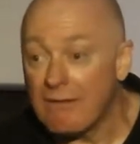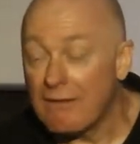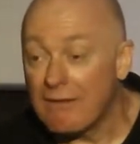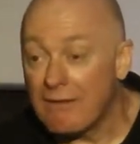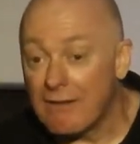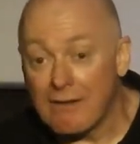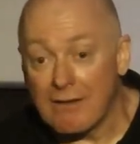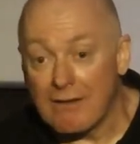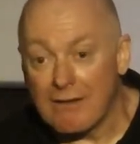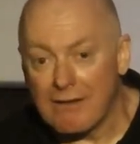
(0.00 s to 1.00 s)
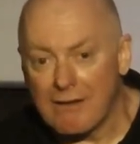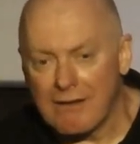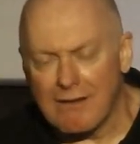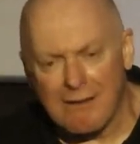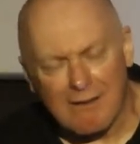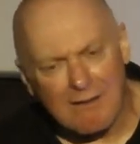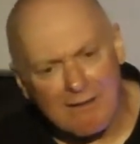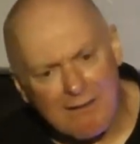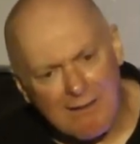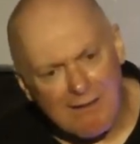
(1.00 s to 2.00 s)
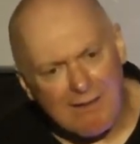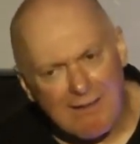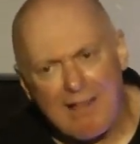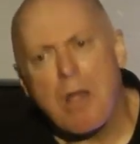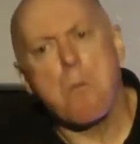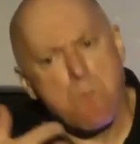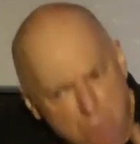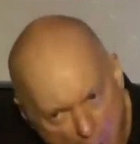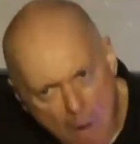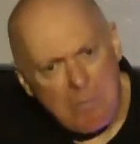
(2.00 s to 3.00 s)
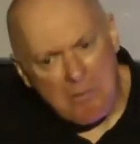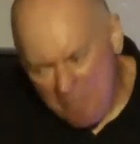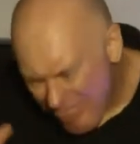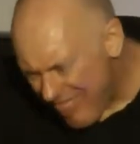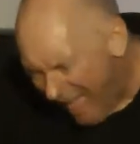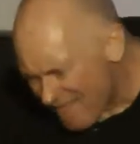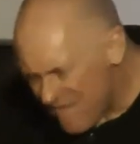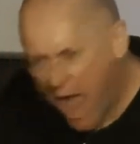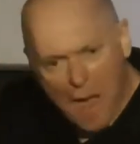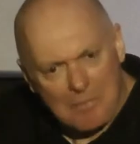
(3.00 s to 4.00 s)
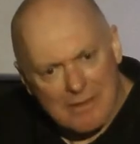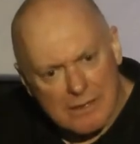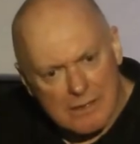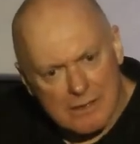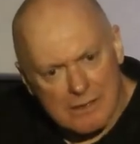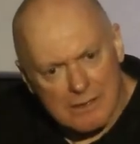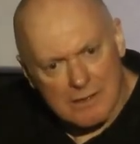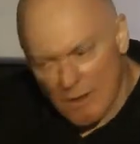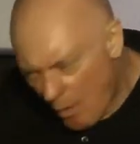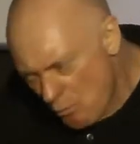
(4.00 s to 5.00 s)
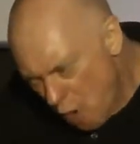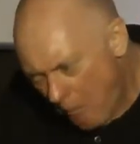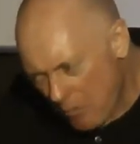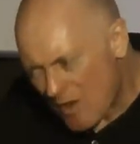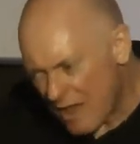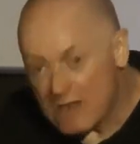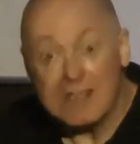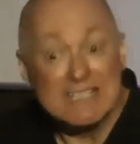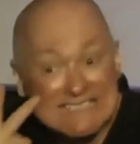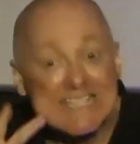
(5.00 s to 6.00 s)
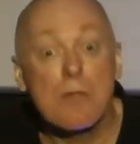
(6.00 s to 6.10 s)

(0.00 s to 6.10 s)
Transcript: There's a striking and glaring problem here in this family and in their relationships. I wonder if you can see it.